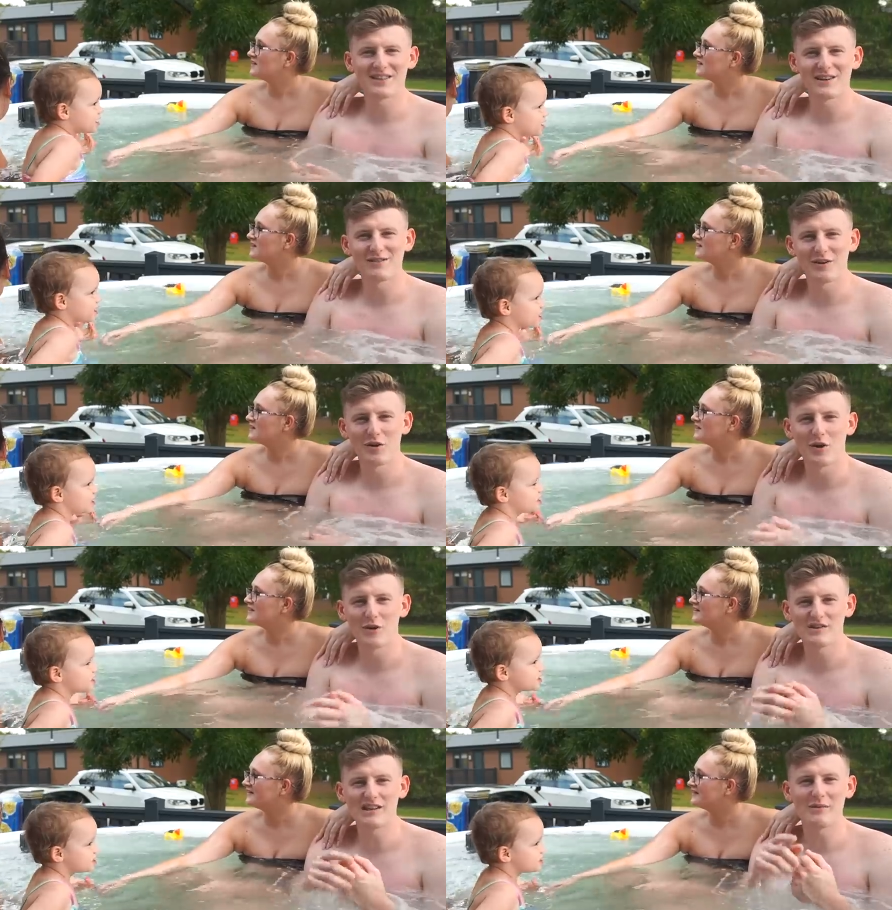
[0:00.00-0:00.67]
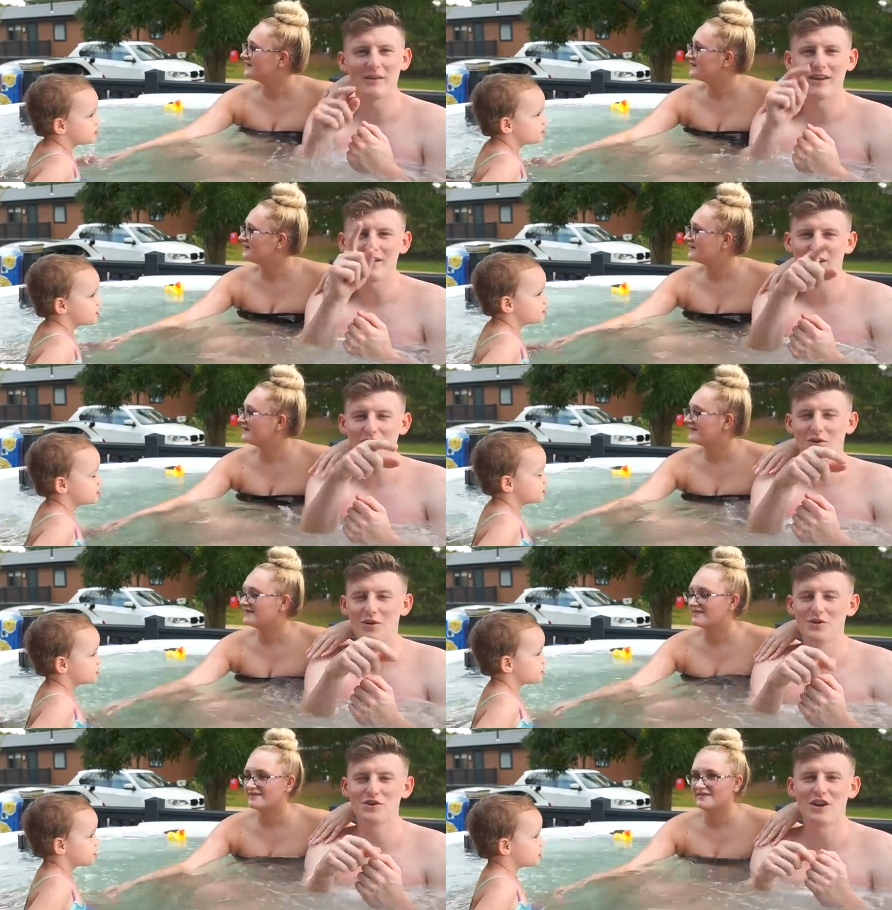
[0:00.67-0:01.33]
Speaker 1: in her own hot tub in her
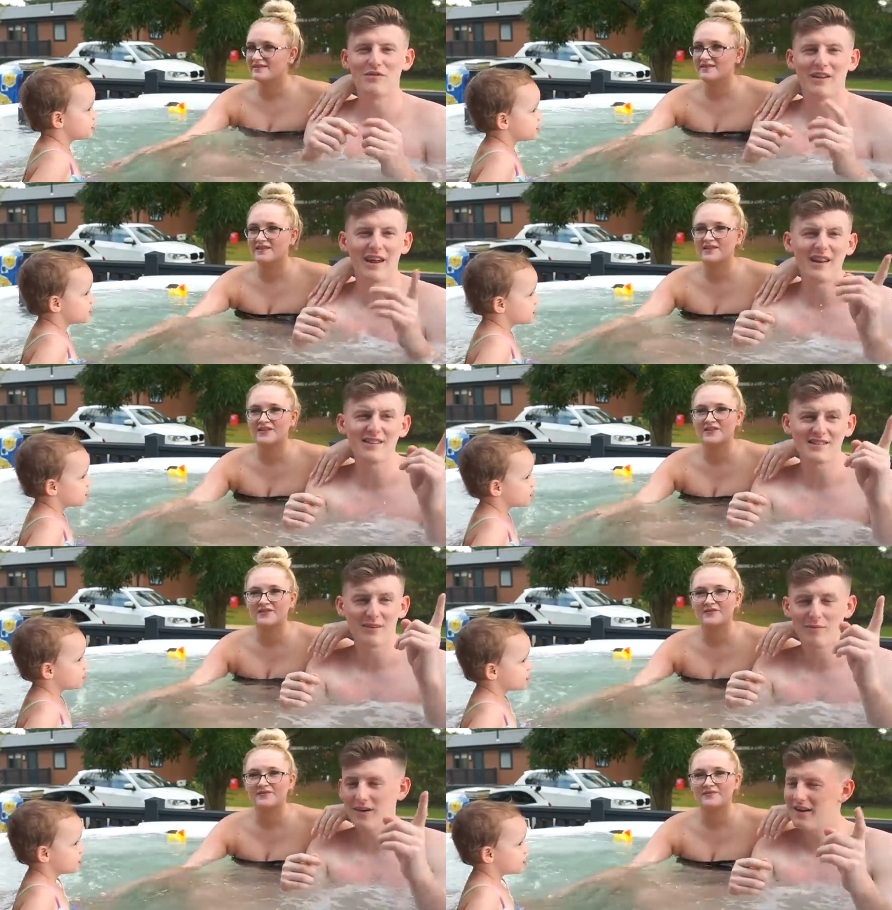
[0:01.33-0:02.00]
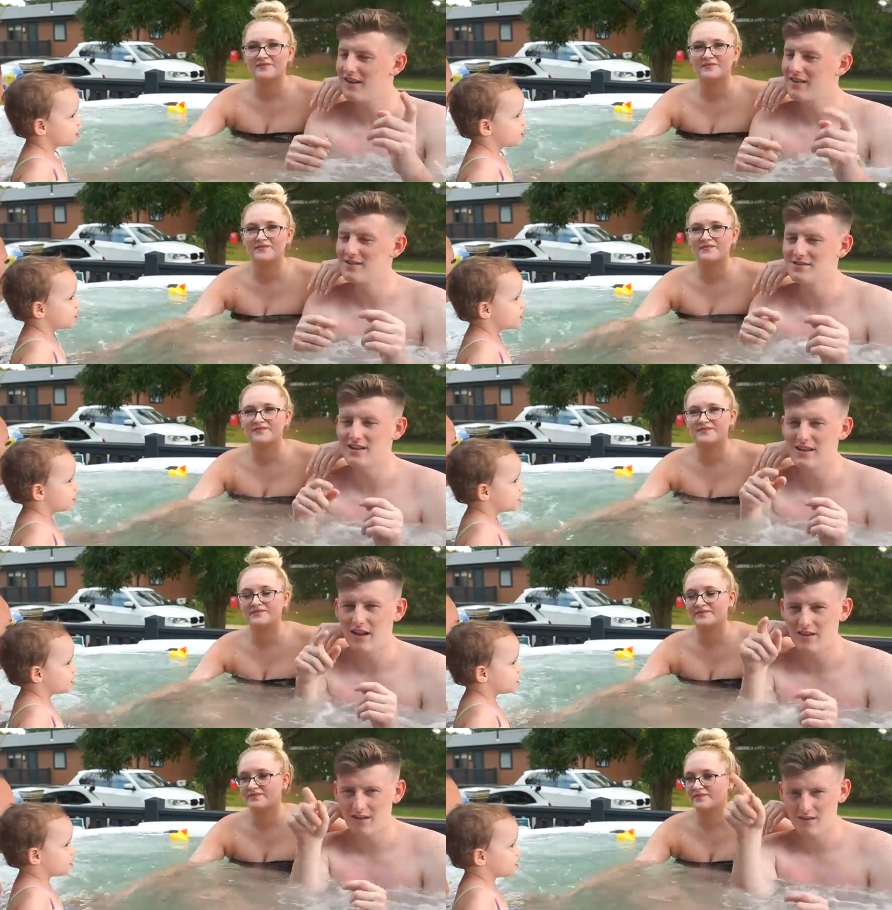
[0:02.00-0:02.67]
own lodge over there somewhere
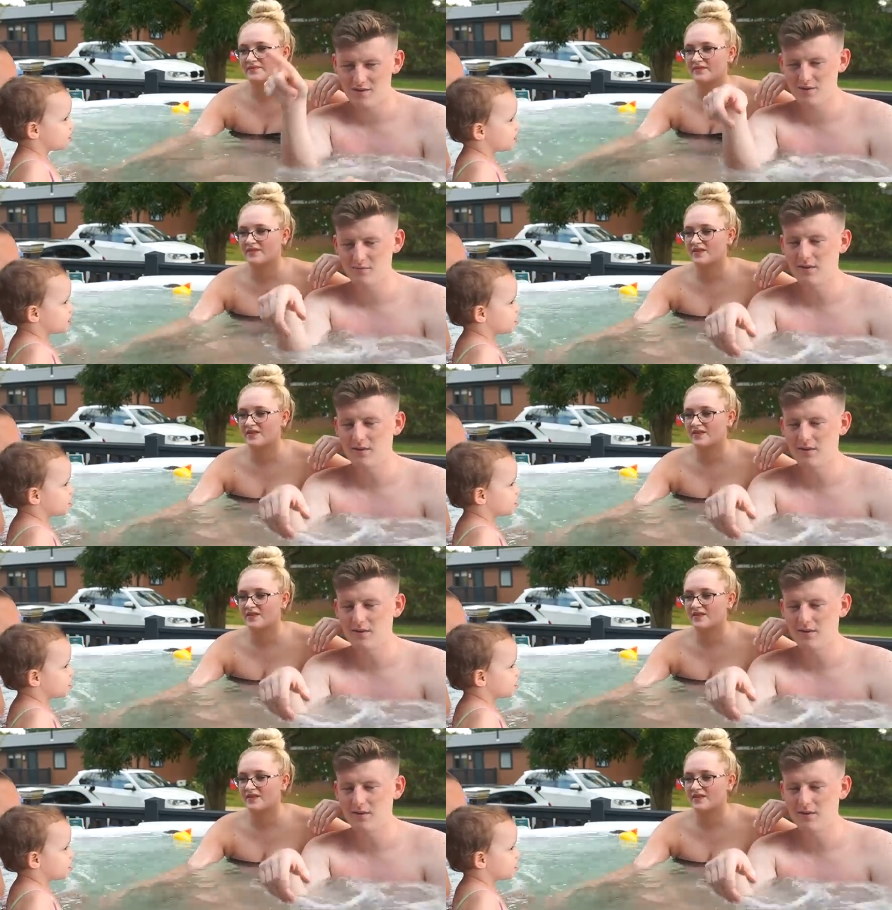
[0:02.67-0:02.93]
because they're like they're just